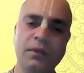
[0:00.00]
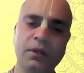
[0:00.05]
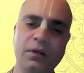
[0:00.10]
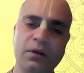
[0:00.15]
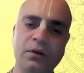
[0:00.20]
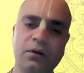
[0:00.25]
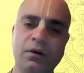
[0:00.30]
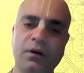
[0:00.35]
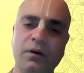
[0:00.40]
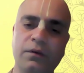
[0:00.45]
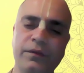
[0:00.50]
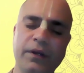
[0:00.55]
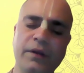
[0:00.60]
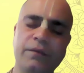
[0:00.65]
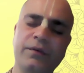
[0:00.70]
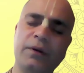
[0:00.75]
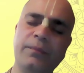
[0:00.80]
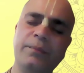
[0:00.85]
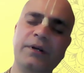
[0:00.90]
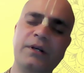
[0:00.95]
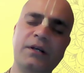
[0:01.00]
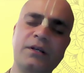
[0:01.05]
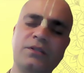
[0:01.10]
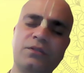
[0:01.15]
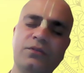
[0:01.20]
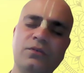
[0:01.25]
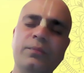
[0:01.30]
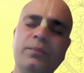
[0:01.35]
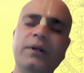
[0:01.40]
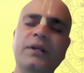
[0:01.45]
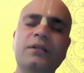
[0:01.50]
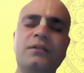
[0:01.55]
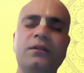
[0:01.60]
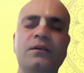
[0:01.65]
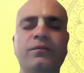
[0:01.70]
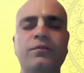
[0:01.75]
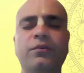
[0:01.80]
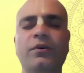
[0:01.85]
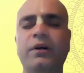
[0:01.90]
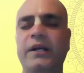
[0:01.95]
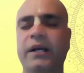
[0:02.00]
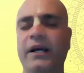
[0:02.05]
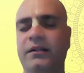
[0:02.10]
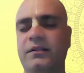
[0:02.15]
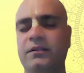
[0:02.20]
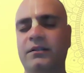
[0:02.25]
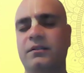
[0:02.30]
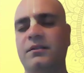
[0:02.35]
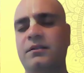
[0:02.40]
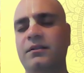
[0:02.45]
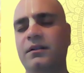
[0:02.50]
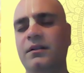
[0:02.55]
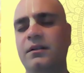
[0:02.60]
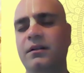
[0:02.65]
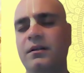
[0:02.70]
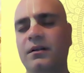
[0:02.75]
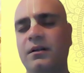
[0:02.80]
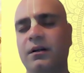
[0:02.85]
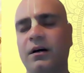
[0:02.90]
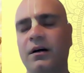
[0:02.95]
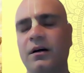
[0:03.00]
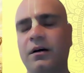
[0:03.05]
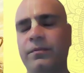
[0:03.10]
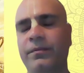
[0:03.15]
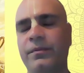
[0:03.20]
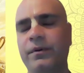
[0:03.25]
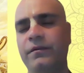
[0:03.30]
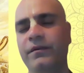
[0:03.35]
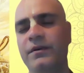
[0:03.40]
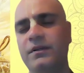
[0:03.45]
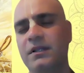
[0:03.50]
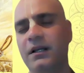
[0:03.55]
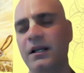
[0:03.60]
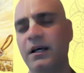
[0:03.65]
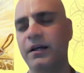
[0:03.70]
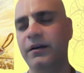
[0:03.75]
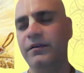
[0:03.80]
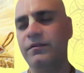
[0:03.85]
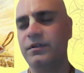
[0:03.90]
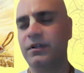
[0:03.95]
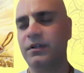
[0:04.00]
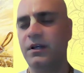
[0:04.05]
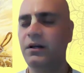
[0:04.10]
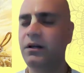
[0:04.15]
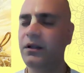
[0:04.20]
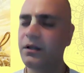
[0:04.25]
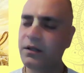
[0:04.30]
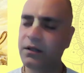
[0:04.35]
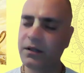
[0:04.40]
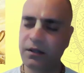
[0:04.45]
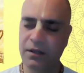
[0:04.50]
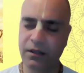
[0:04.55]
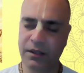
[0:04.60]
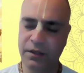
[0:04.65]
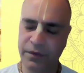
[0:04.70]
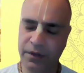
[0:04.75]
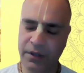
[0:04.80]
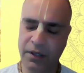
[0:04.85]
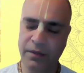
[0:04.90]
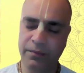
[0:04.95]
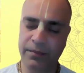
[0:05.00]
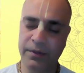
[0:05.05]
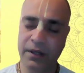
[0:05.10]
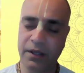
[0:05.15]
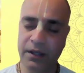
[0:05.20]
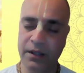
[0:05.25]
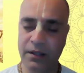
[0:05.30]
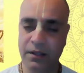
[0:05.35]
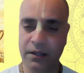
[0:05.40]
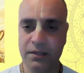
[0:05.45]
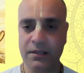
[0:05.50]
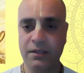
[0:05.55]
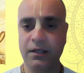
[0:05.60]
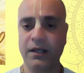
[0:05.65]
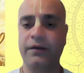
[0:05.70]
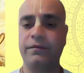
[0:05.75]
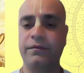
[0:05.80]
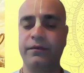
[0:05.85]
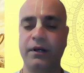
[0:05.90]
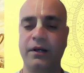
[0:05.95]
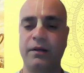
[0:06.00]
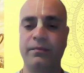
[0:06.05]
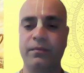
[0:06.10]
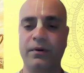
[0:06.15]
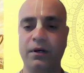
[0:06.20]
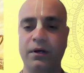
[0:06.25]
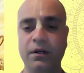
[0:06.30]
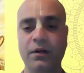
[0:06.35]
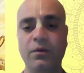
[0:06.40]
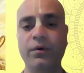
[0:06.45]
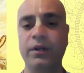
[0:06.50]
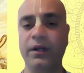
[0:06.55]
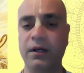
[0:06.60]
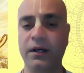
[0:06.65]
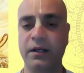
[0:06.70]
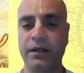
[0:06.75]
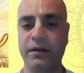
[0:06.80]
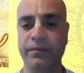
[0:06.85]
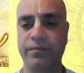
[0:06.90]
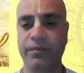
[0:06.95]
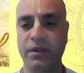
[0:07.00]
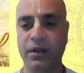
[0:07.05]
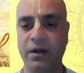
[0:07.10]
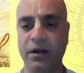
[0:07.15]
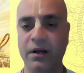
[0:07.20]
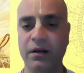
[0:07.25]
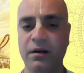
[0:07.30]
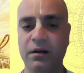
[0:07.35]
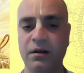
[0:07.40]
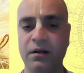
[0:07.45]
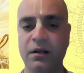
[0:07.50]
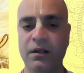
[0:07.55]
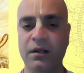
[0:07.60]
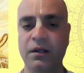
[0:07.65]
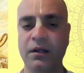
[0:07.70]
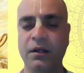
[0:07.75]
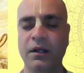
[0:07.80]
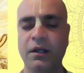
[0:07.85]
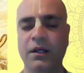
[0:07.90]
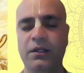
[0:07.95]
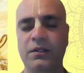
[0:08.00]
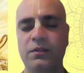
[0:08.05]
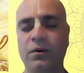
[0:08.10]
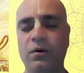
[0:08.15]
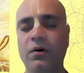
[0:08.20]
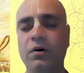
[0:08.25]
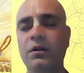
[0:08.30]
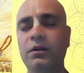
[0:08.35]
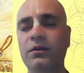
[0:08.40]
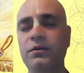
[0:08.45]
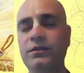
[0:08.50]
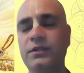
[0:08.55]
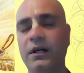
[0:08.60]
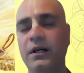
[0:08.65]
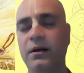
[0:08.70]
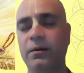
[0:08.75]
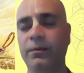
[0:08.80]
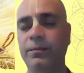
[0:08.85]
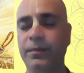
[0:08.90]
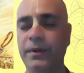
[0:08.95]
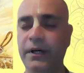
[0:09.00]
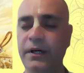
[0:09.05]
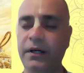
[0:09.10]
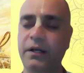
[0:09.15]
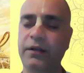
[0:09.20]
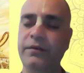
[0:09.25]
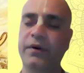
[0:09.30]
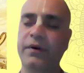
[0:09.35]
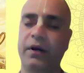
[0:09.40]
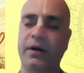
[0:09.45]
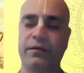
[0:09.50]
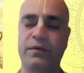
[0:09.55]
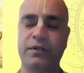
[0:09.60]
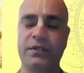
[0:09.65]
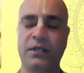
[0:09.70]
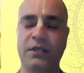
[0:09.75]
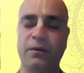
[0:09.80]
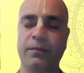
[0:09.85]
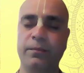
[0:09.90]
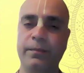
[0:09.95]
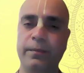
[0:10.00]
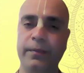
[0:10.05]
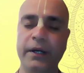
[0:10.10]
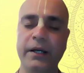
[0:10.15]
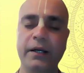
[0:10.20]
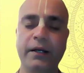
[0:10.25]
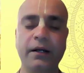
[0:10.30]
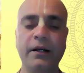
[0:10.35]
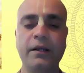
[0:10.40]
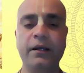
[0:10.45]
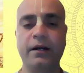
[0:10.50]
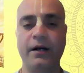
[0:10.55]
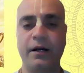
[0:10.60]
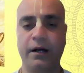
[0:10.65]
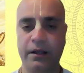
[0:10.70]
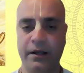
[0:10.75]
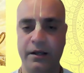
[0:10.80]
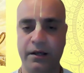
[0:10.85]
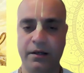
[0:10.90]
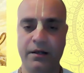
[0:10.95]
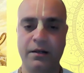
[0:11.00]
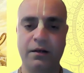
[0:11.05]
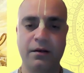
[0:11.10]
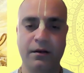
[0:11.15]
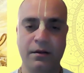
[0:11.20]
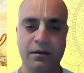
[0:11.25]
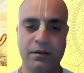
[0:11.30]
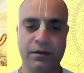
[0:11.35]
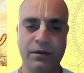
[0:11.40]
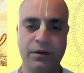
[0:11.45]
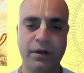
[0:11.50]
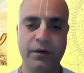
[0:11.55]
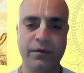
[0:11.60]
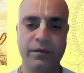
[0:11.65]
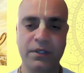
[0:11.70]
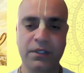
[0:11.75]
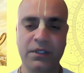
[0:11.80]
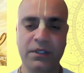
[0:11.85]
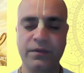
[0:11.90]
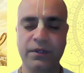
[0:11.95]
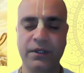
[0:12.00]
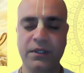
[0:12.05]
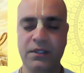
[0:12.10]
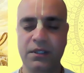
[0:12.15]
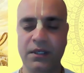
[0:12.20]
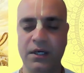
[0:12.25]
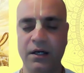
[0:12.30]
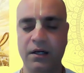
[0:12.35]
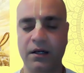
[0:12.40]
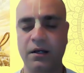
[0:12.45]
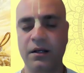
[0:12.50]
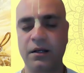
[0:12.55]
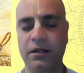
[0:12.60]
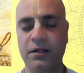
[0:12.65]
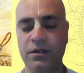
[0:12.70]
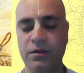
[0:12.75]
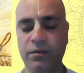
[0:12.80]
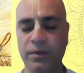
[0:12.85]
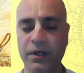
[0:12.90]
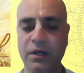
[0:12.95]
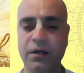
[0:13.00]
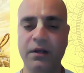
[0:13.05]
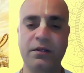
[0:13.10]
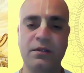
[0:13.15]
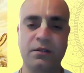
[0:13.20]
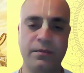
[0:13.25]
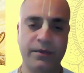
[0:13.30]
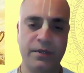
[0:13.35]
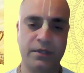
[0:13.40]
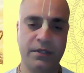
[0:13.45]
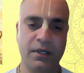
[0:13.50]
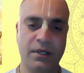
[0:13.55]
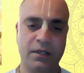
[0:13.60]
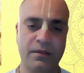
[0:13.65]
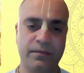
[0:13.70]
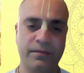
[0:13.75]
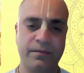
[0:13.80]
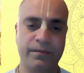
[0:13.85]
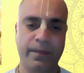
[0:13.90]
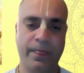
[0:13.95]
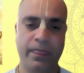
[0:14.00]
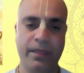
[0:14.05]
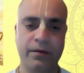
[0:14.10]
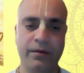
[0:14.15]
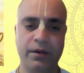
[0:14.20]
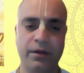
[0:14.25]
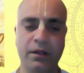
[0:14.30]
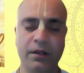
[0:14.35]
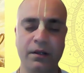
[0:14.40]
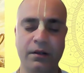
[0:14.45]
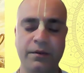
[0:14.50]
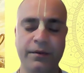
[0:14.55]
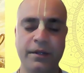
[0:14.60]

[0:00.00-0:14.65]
we have committed so many sinful reactions in our previous lives and in even committing in this lifetime unknowingly, right? All those are completely vanquished, completely eradicated. Okay, once we start consuming Krishna Prasadam. Okay,